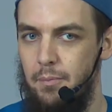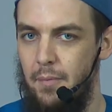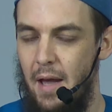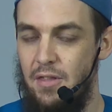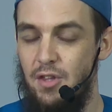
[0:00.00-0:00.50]

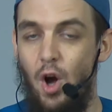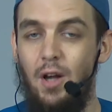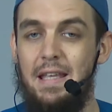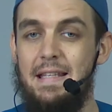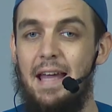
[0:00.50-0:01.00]
And the
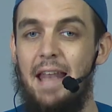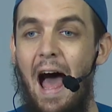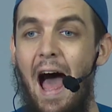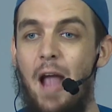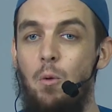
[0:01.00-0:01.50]
donkey said,
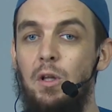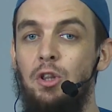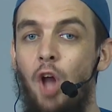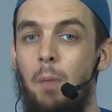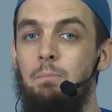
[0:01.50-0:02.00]
I will
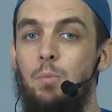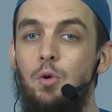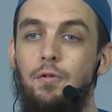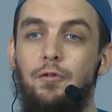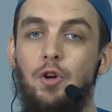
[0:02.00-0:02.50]
not
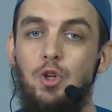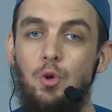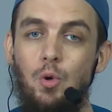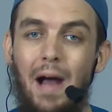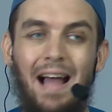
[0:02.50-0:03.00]
move for
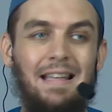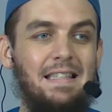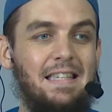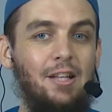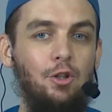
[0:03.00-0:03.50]
you
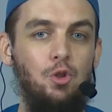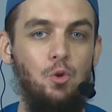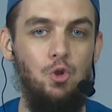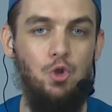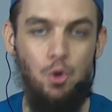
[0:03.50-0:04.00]
until you
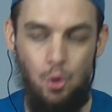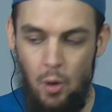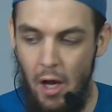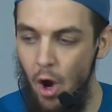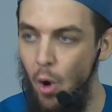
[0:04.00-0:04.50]

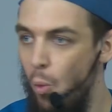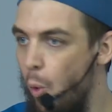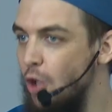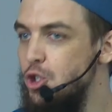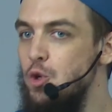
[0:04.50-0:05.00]
do
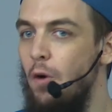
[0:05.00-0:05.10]
what your